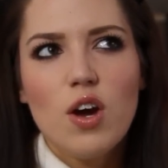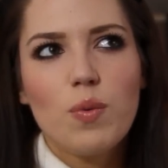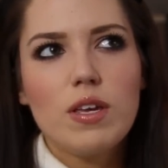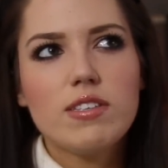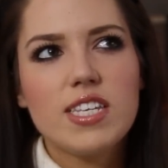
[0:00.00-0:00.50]

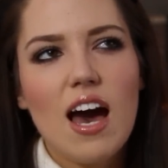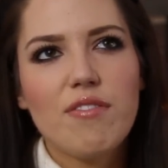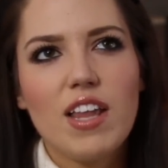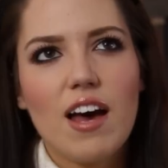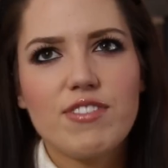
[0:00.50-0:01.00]
We used to
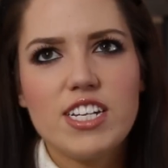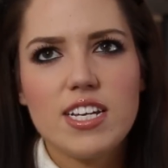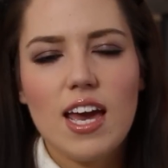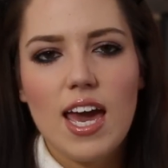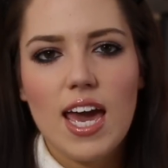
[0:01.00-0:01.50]
have
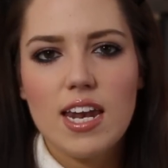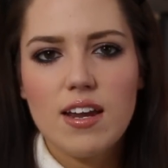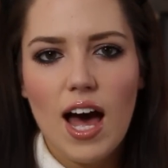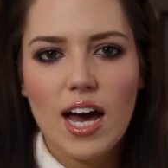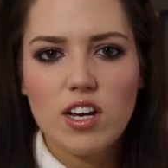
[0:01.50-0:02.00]
lavender in
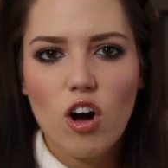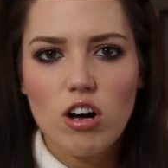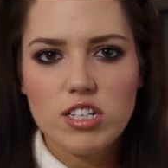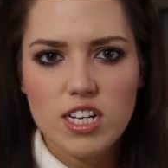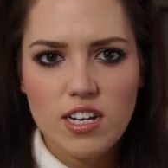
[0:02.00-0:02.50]
our
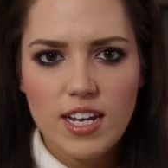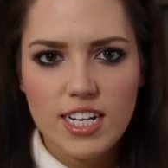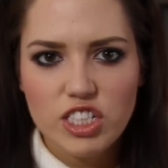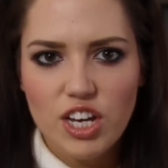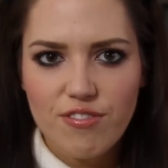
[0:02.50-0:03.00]
garden
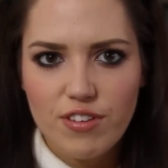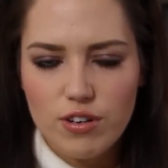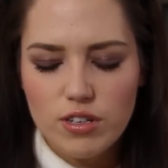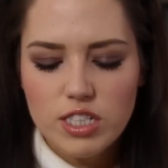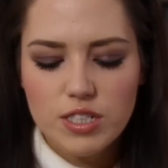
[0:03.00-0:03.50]
in
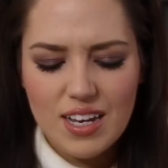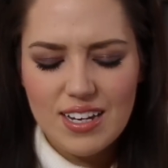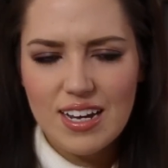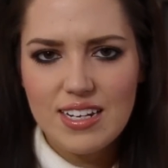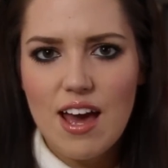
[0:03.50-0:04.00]
Sheffield
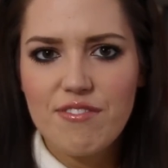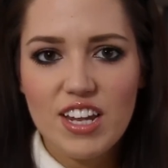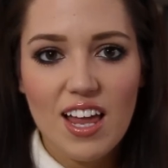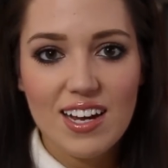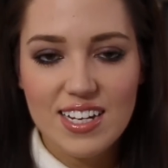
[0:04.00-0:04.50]
and I never
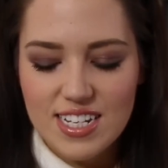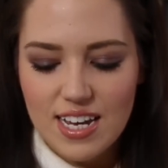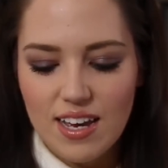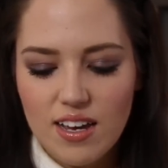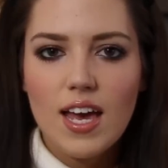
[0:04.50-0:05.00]
liked
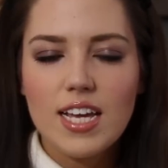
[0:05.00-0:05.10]
it.